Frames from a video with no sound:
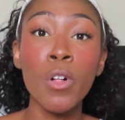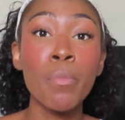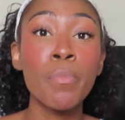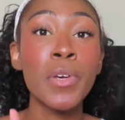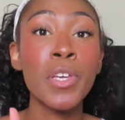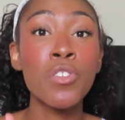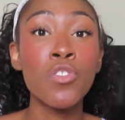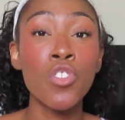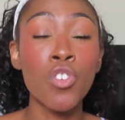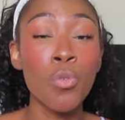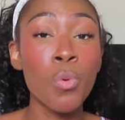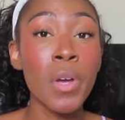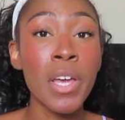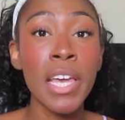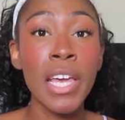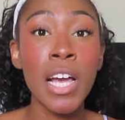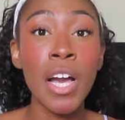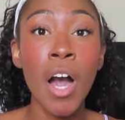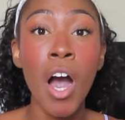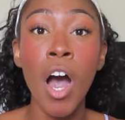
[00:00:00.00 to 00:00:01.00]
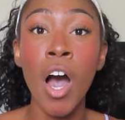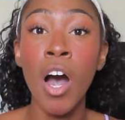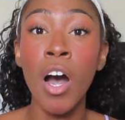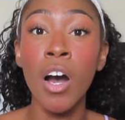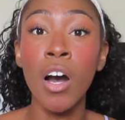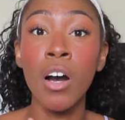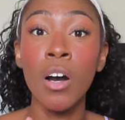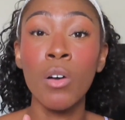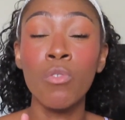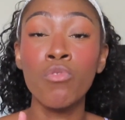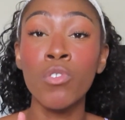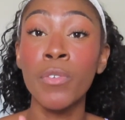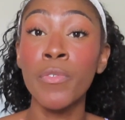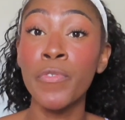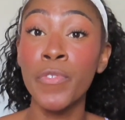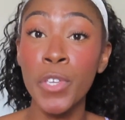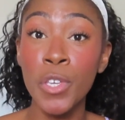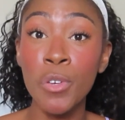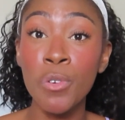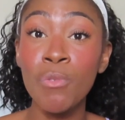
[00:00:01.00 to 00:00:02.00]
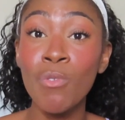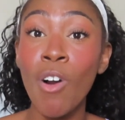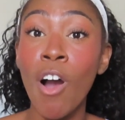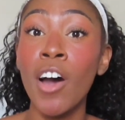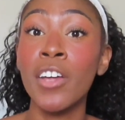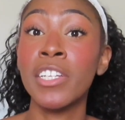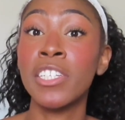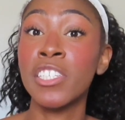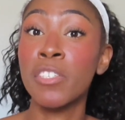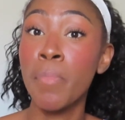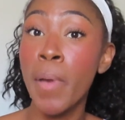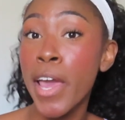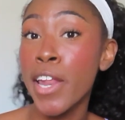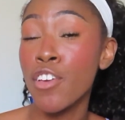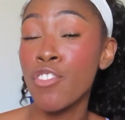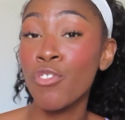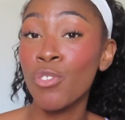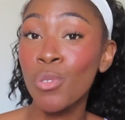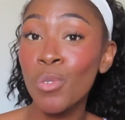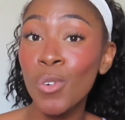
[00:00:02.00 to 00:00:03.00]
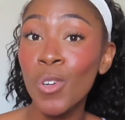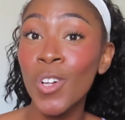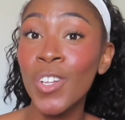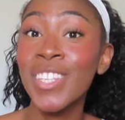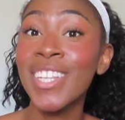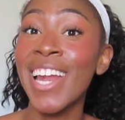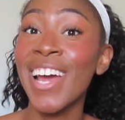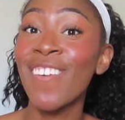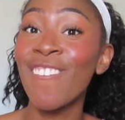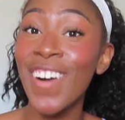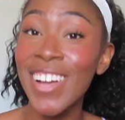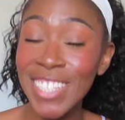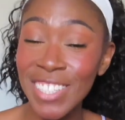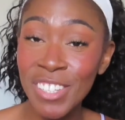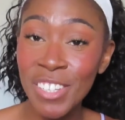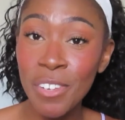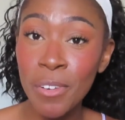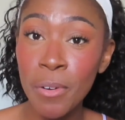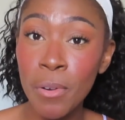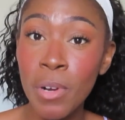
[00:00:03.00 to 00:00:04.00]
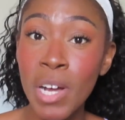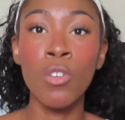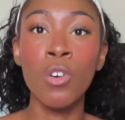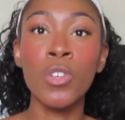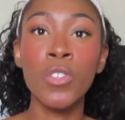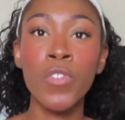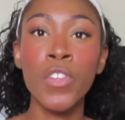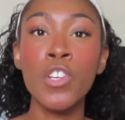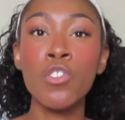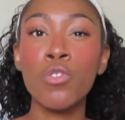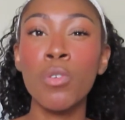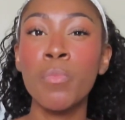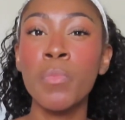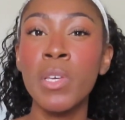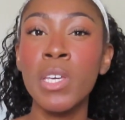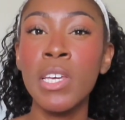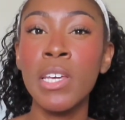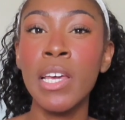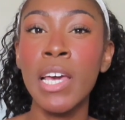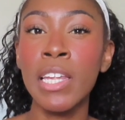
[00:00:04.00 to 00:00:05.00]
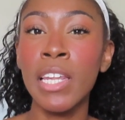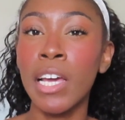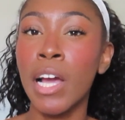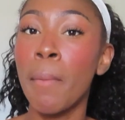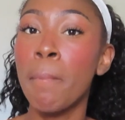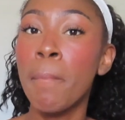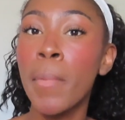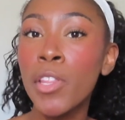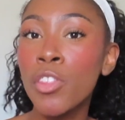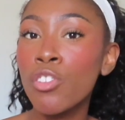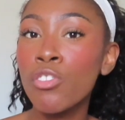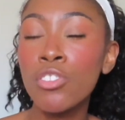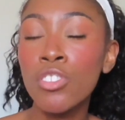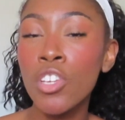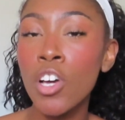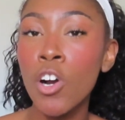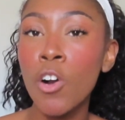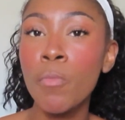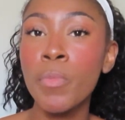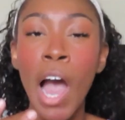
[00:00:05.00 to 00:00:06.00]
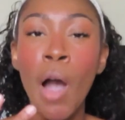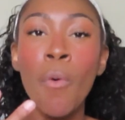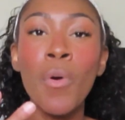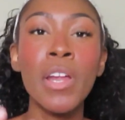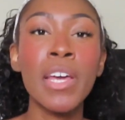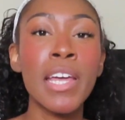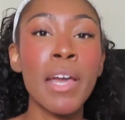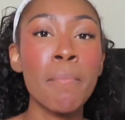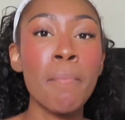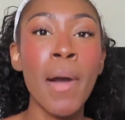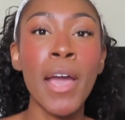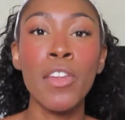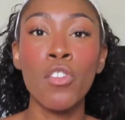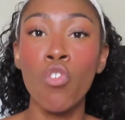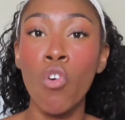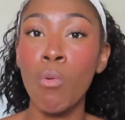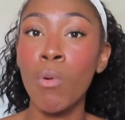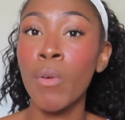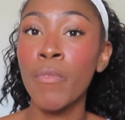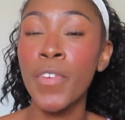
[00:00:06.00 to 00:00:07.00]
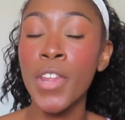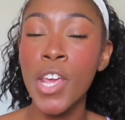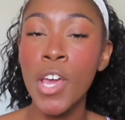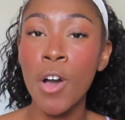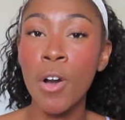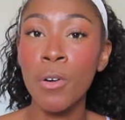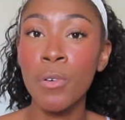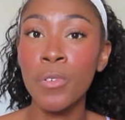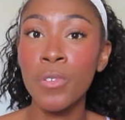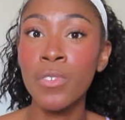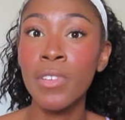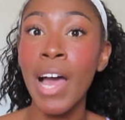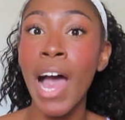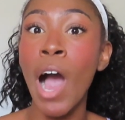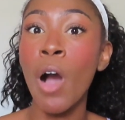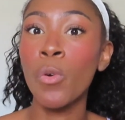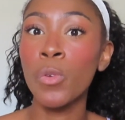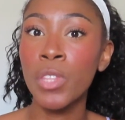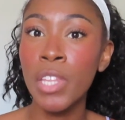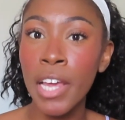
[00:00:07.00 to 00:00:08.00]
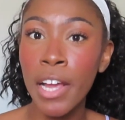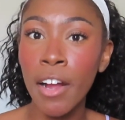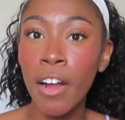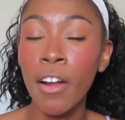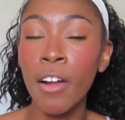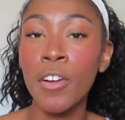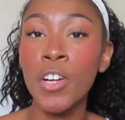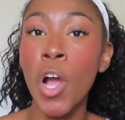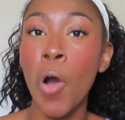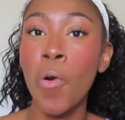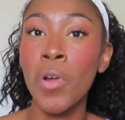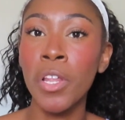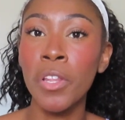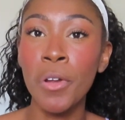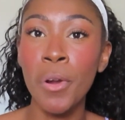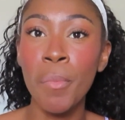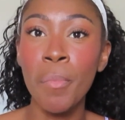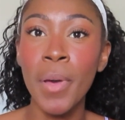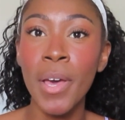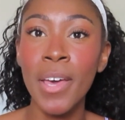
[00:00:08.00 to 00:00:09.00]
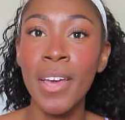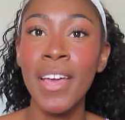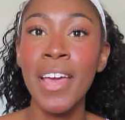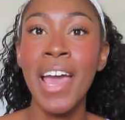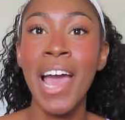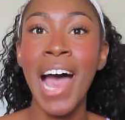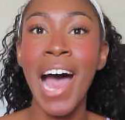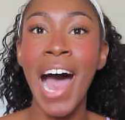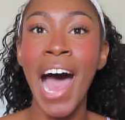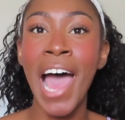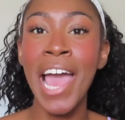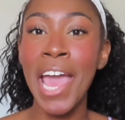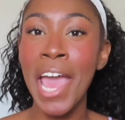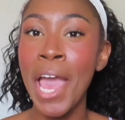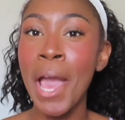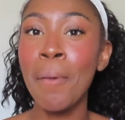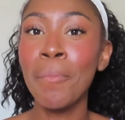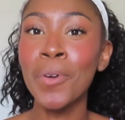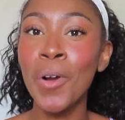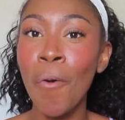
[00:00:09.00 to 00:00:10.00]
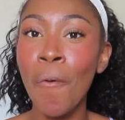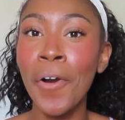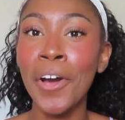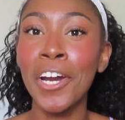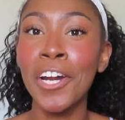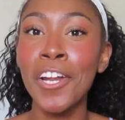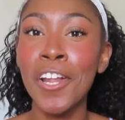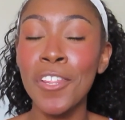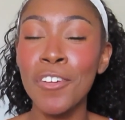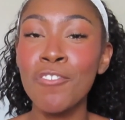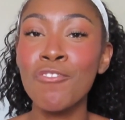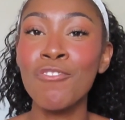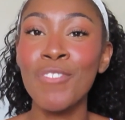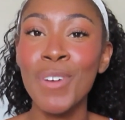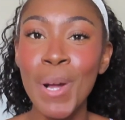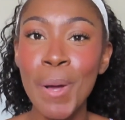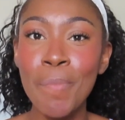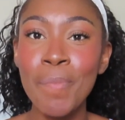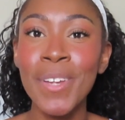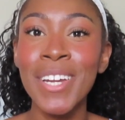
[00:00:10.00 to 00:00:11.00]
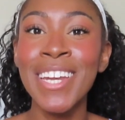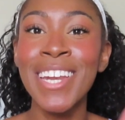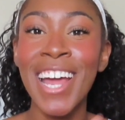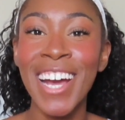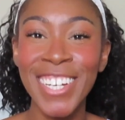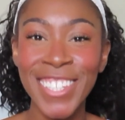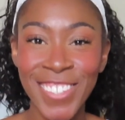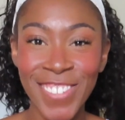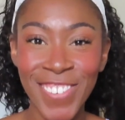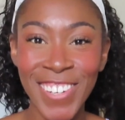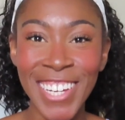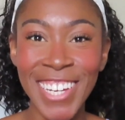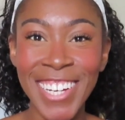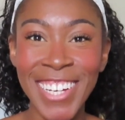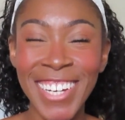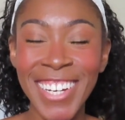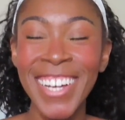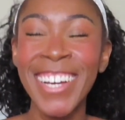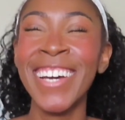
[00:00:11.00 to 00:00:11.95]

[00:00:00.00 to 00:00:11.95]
be doing a review on the Spanish school that I went to. Those videos will be in like a month or so. I want to get my normal videos out there going a little bit. I am going on another trip next week.